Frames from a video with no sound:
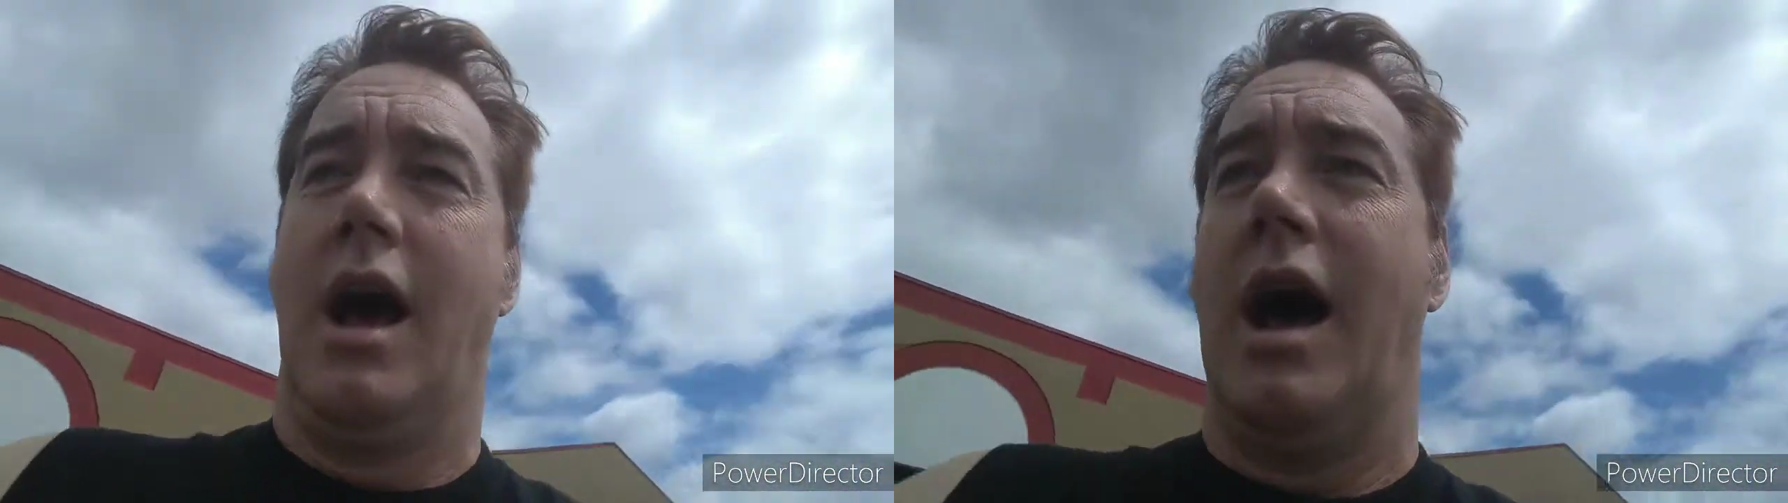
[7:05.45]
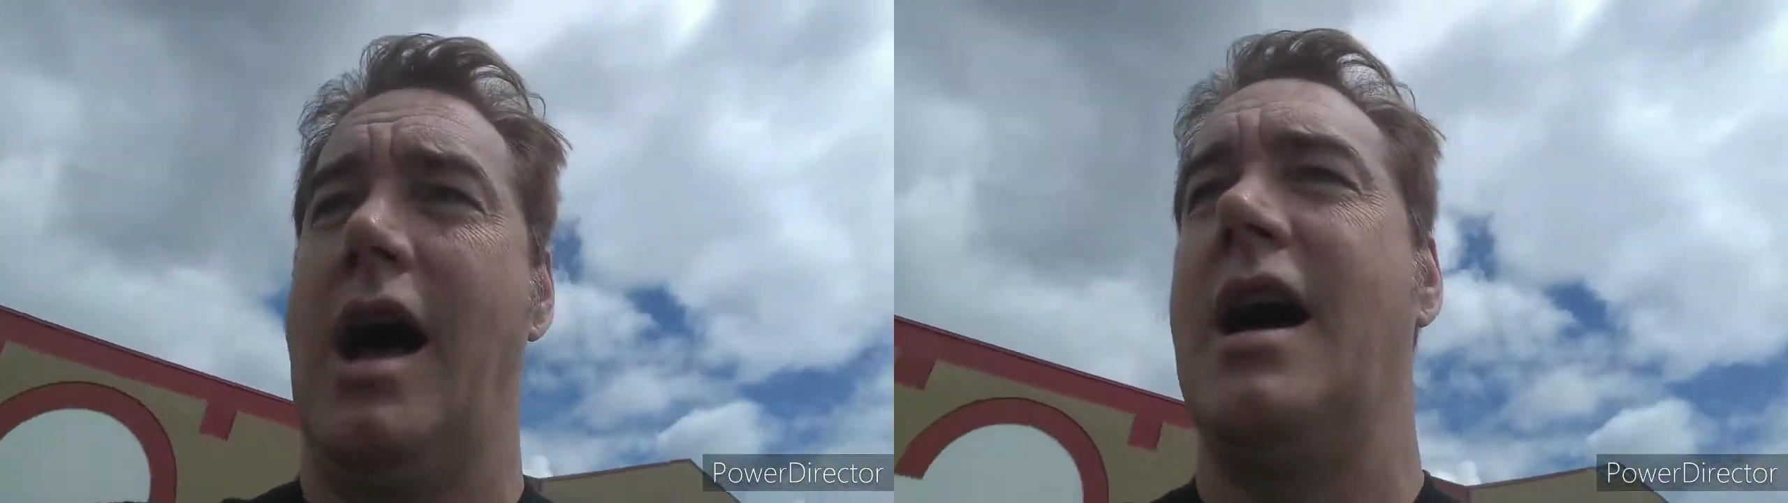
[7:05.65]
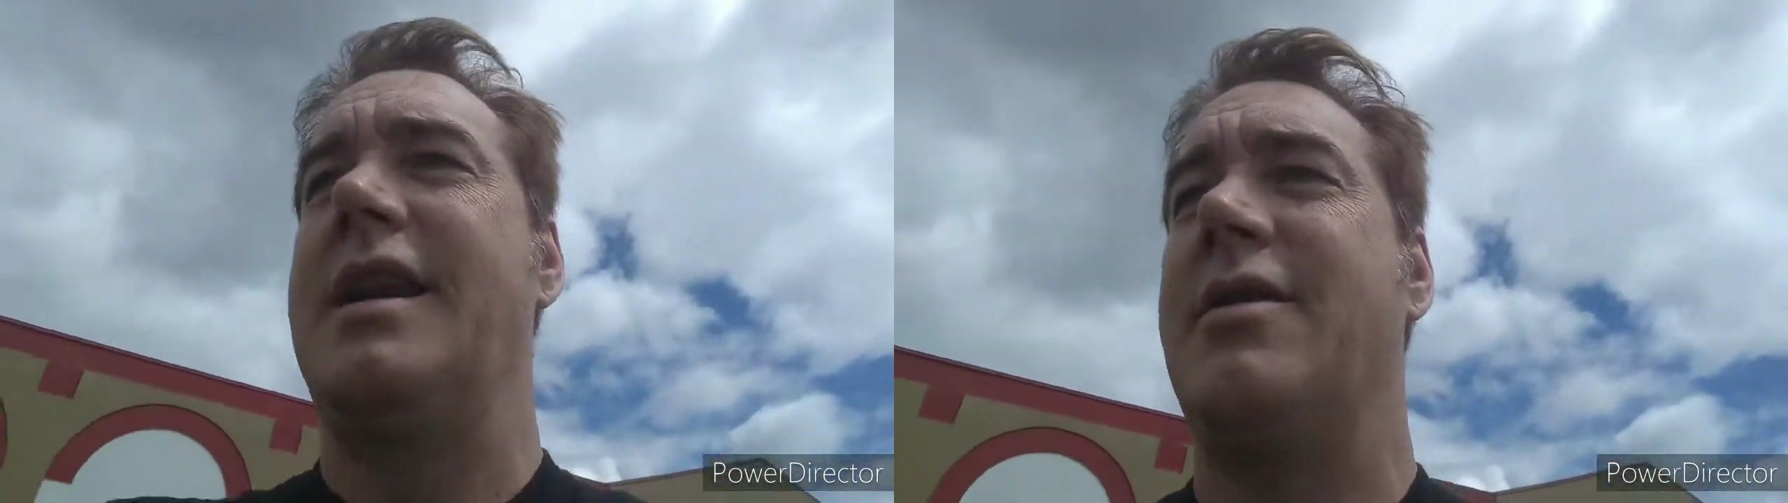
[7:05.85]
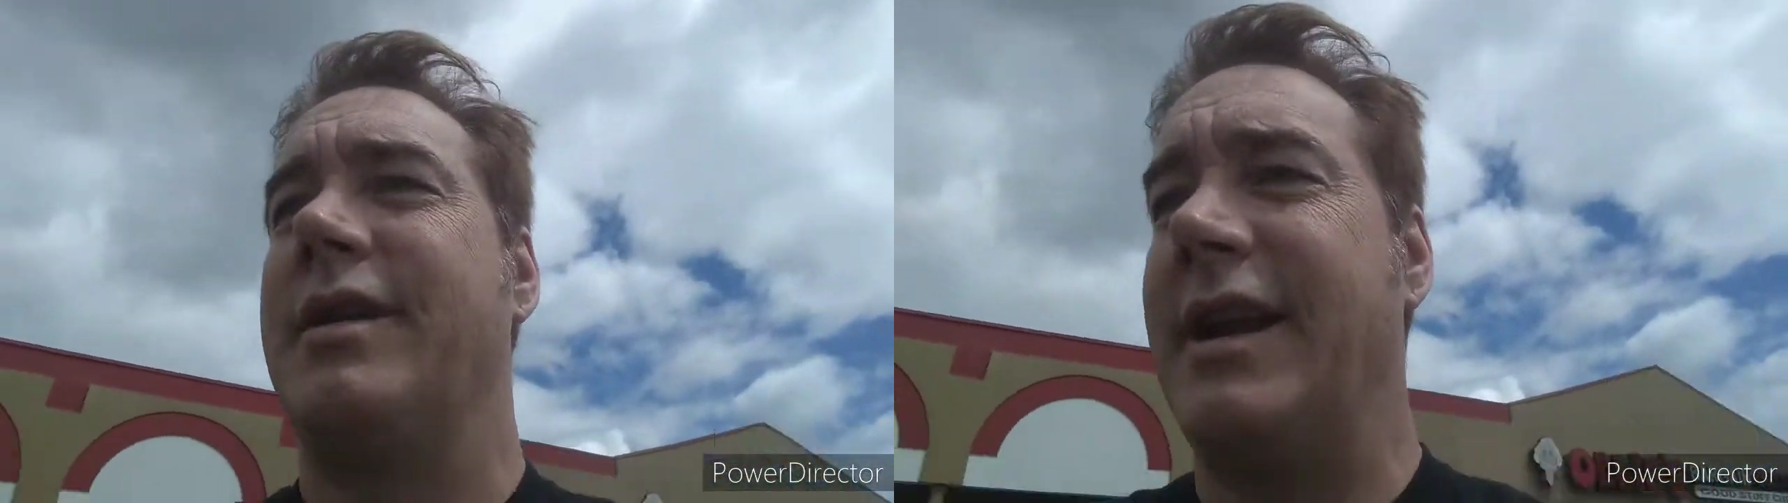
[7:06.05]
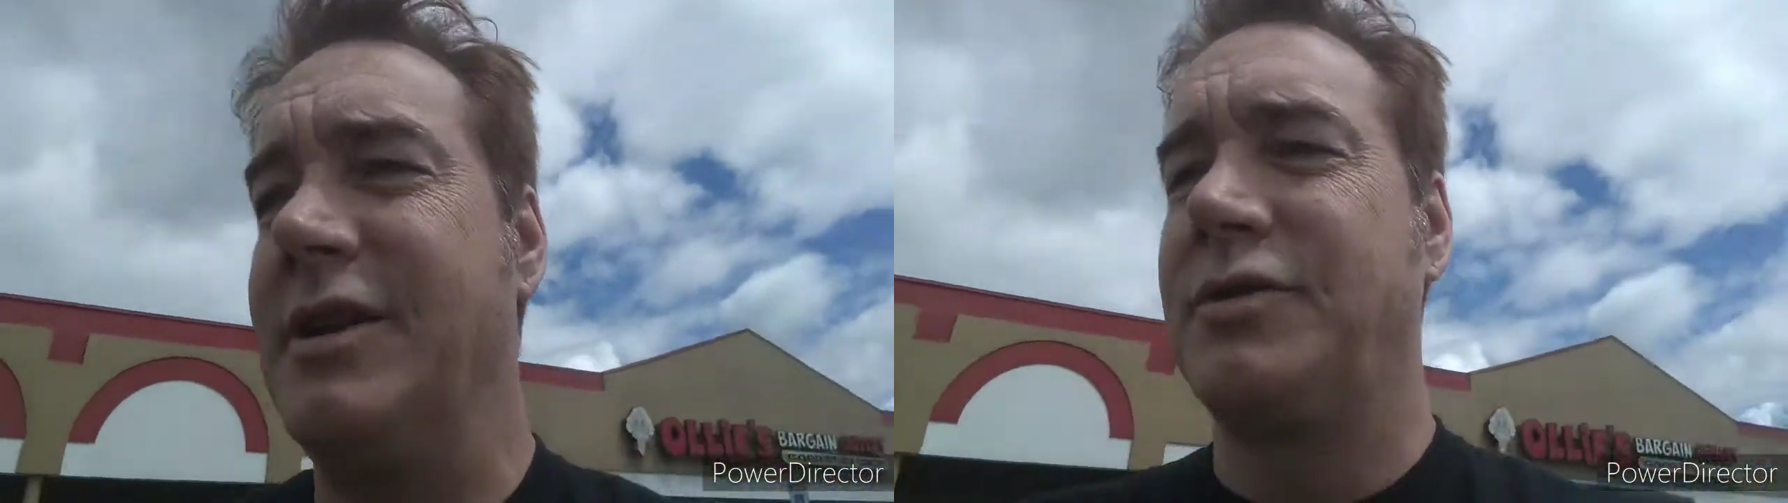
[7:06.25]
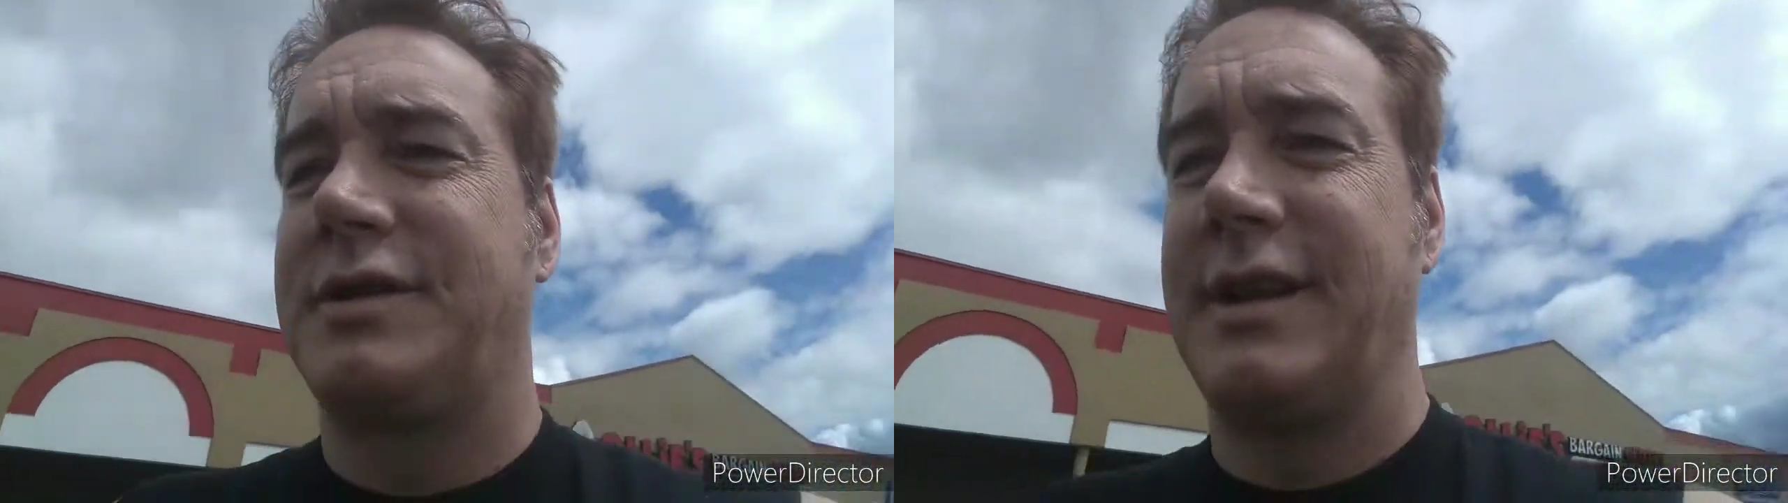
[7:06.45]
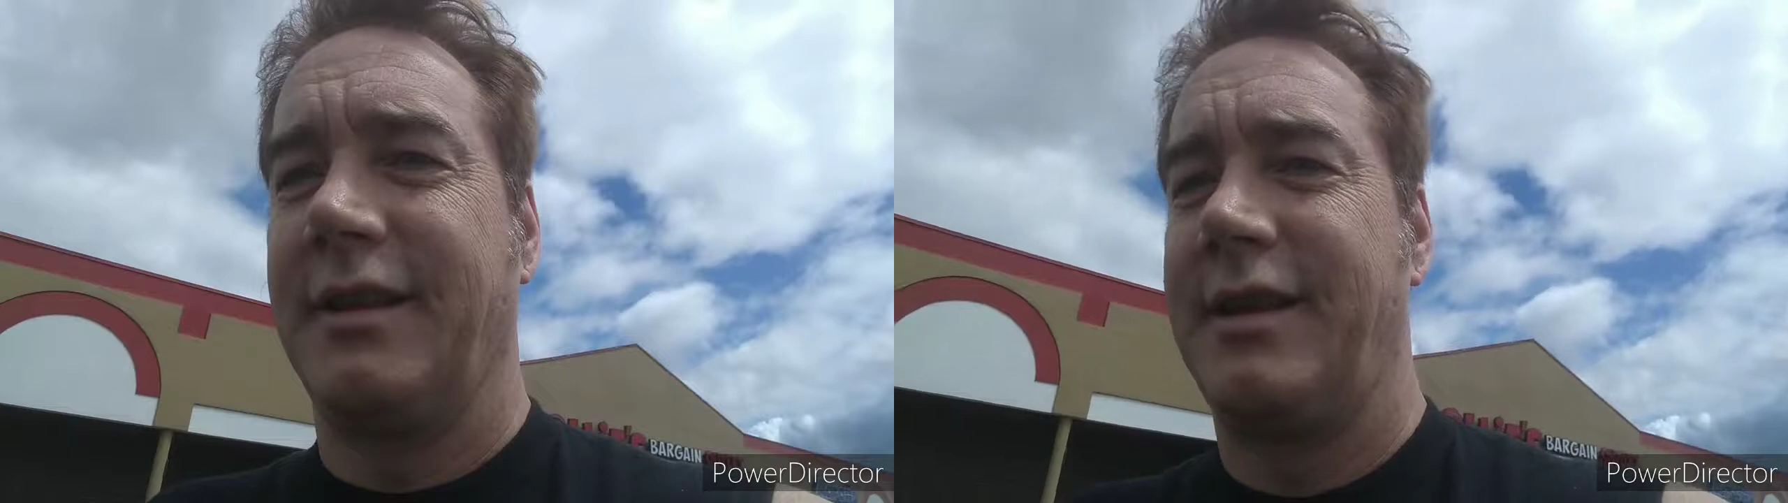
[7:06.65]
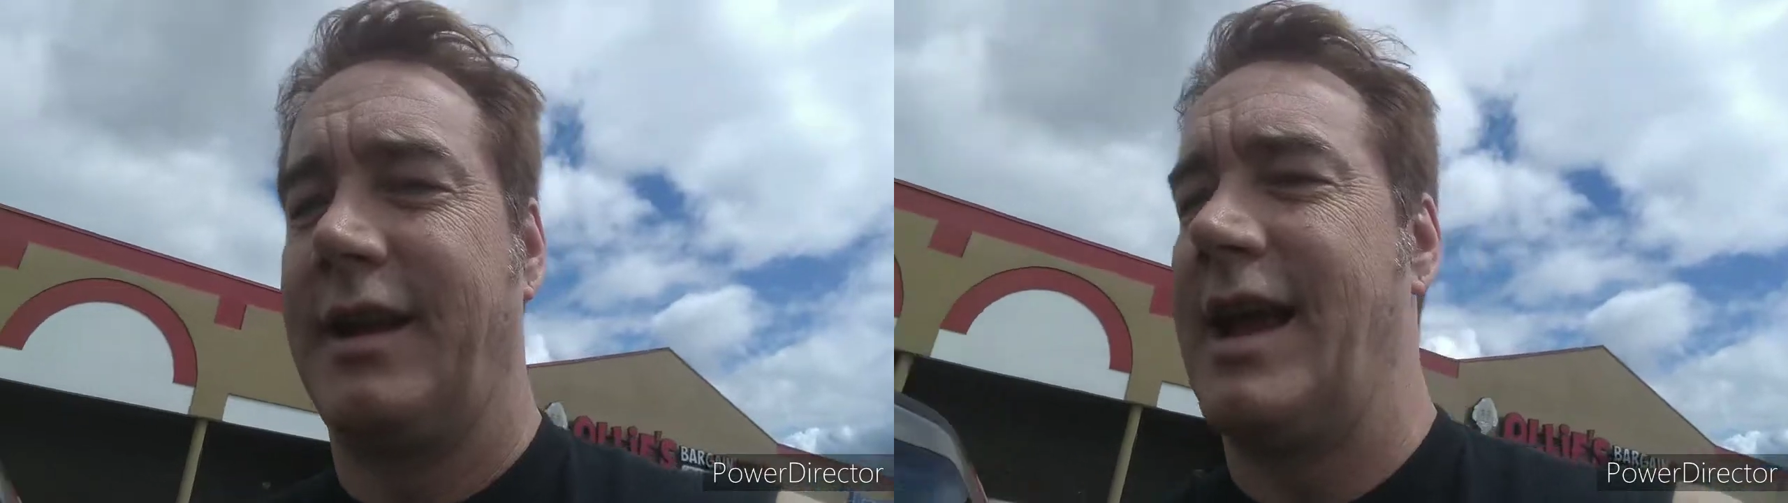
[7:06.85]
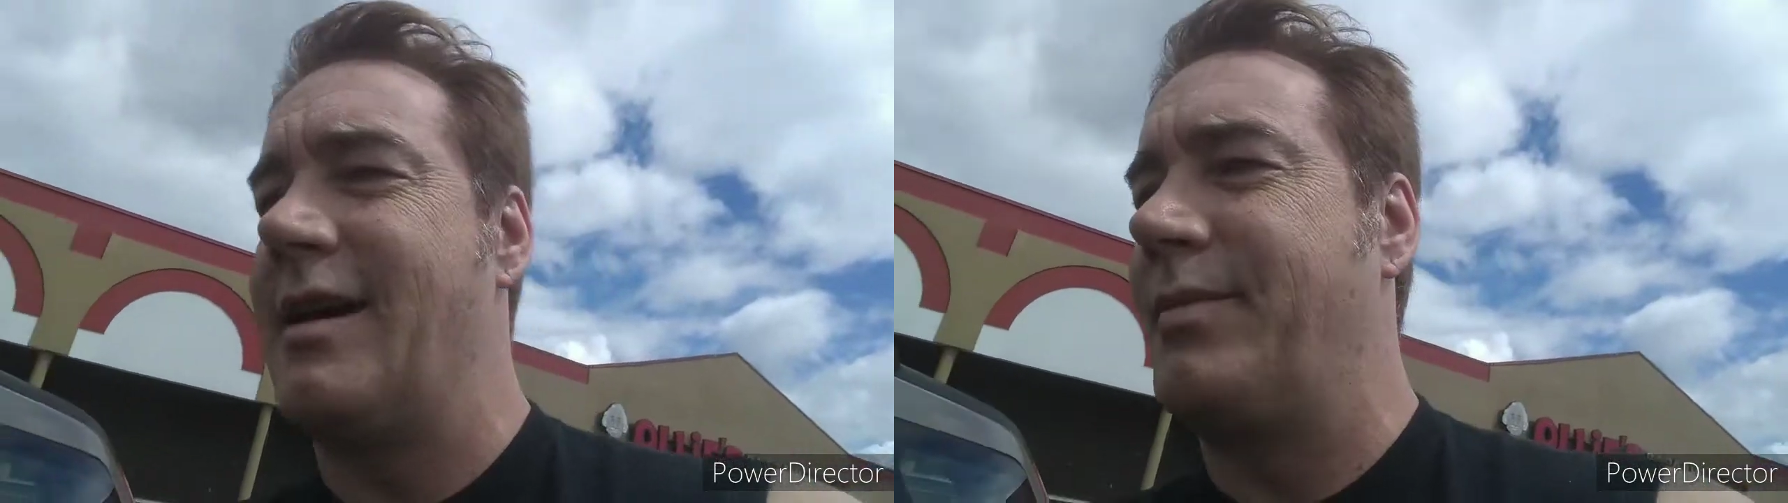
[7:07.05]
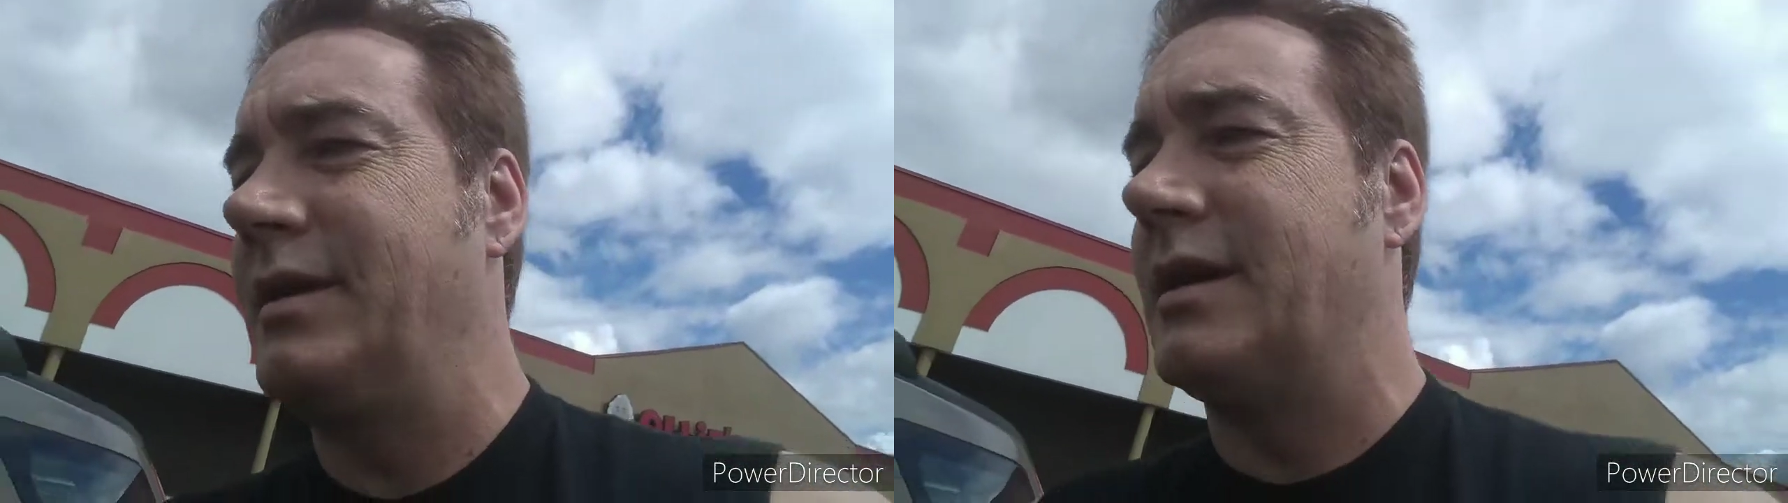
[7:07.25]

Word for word: Ah, now an interesting thing happened.